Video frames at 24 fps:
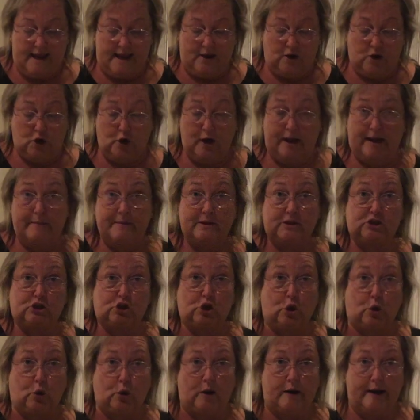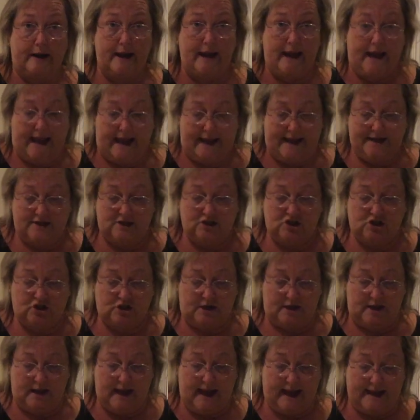Her name is Tori, and
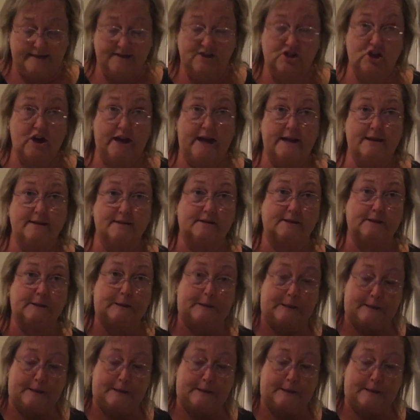she has chickens.